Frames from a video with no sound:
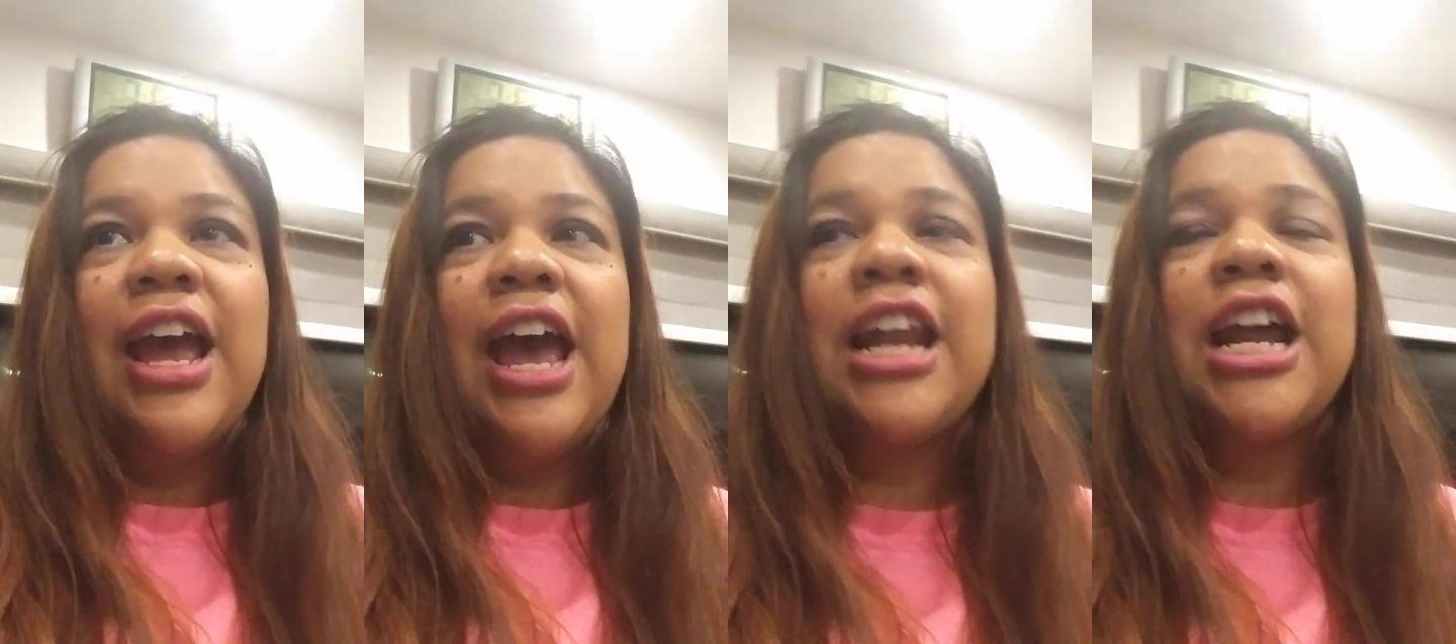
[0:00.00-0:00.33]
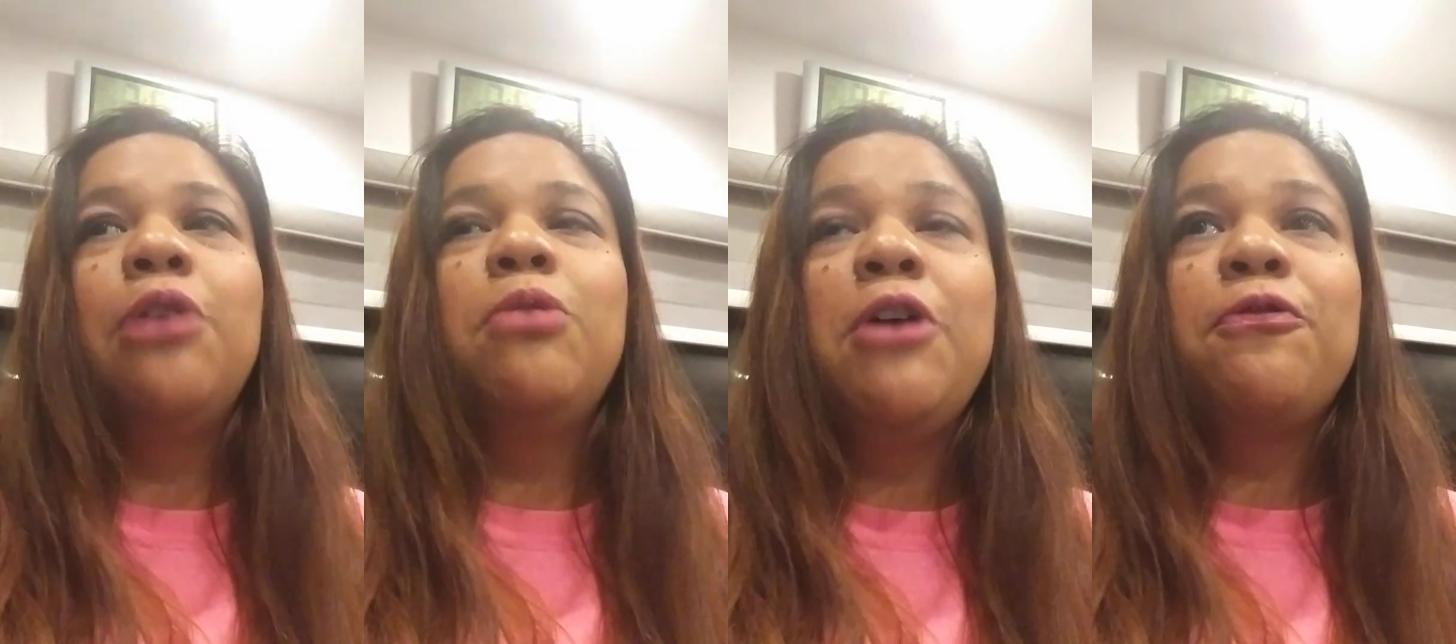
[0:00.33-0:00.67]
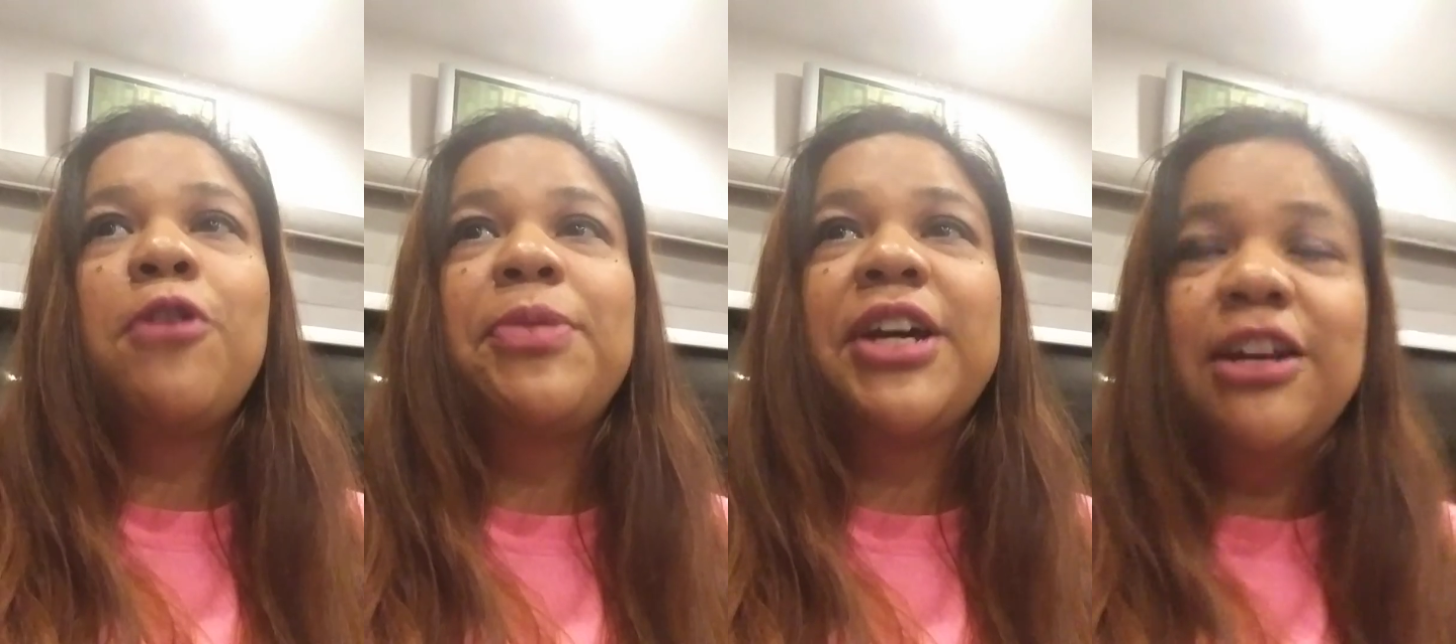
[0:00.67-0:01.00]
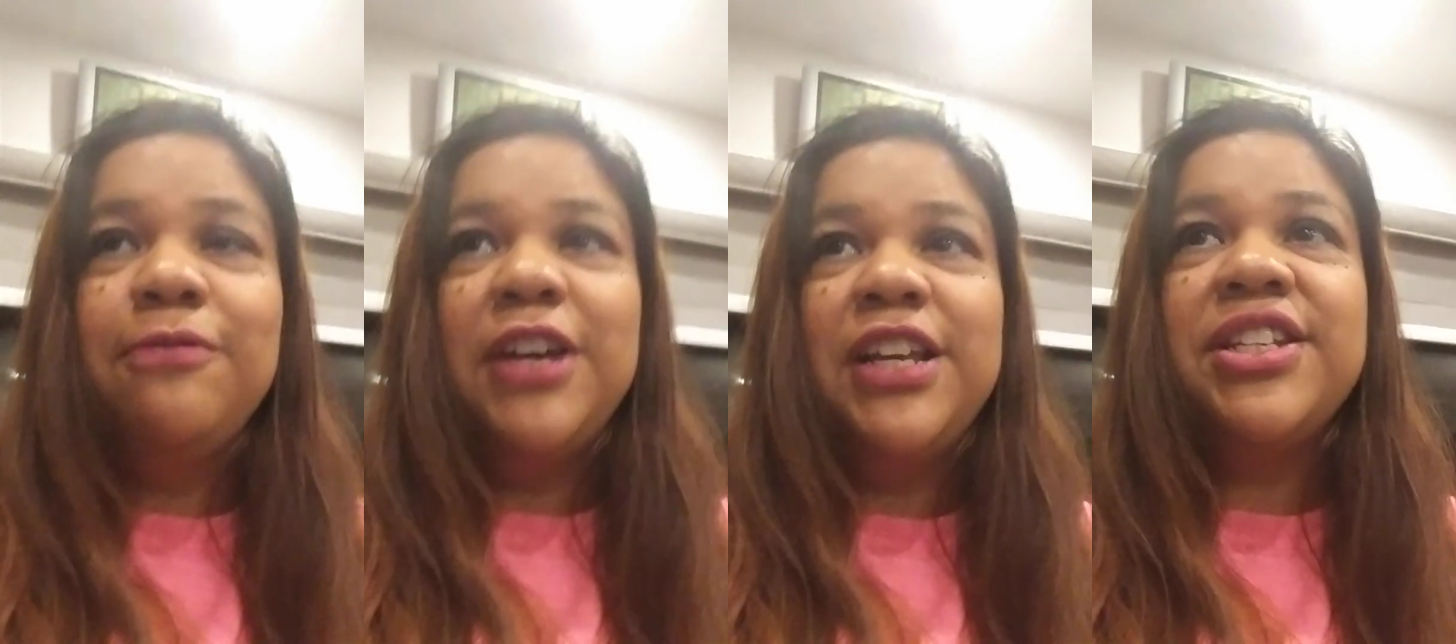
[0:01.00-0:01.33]
and I went from the
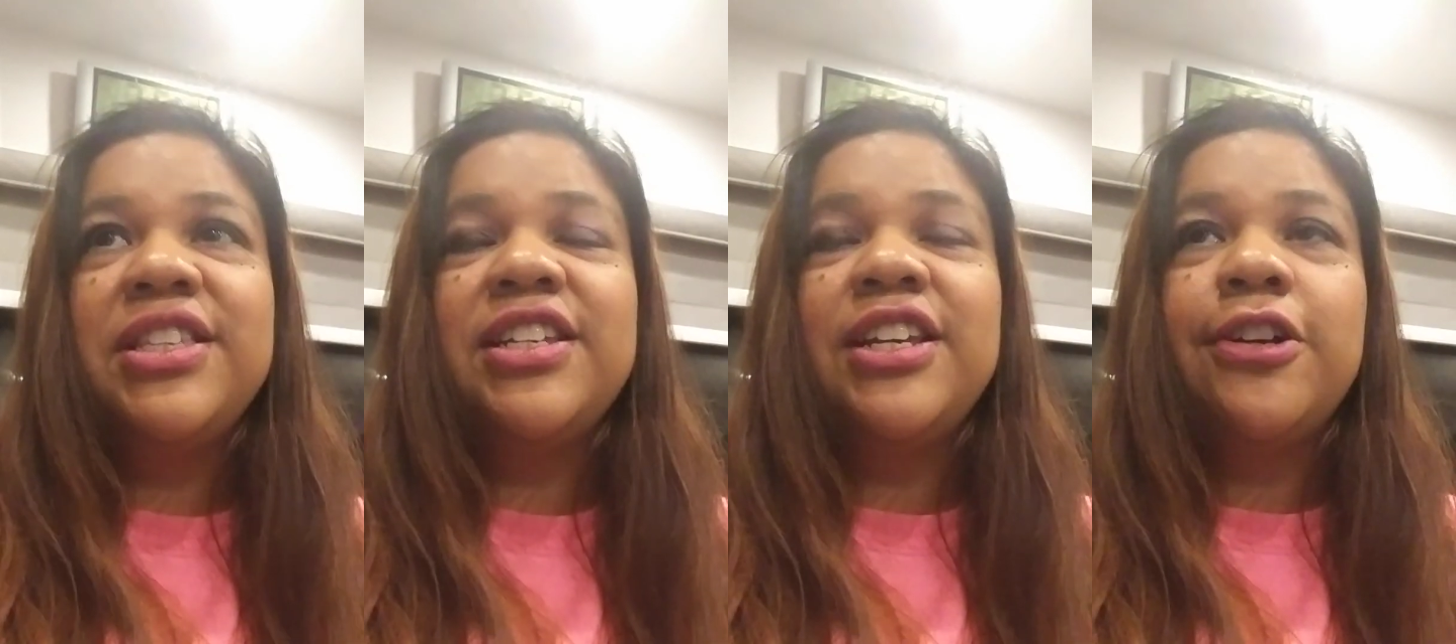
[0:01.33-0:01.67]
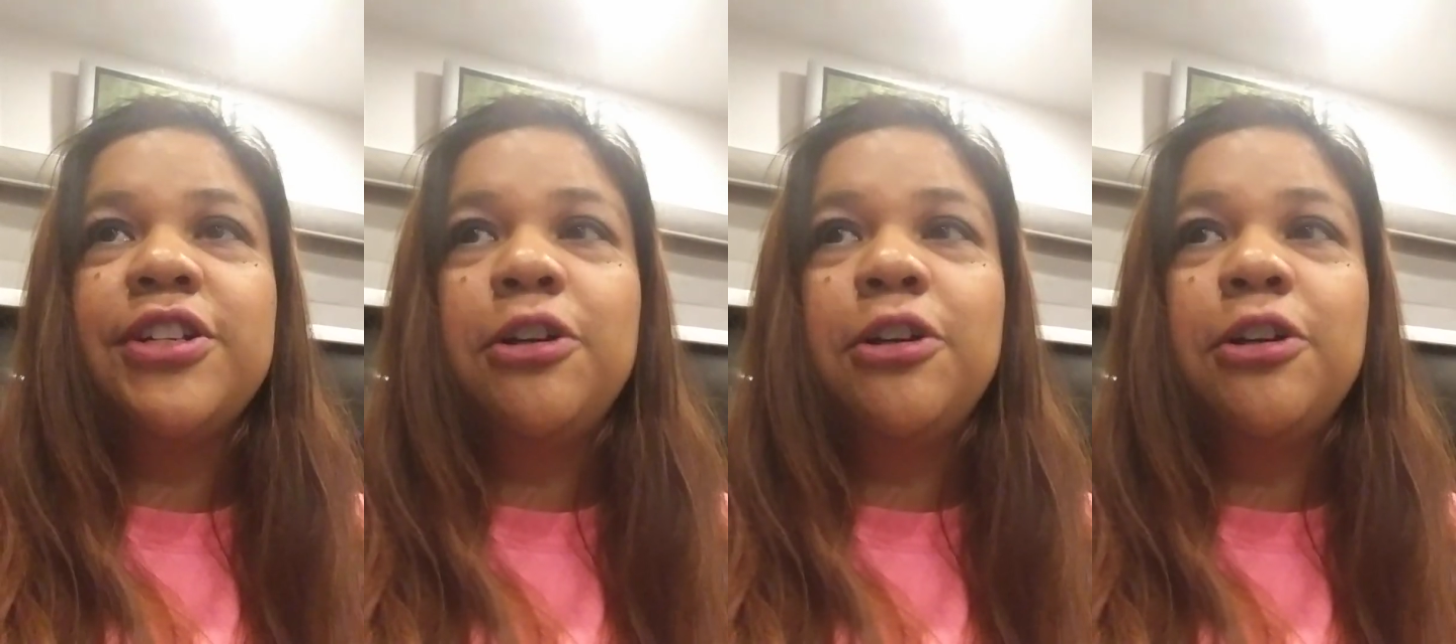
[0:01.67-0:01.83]
convention center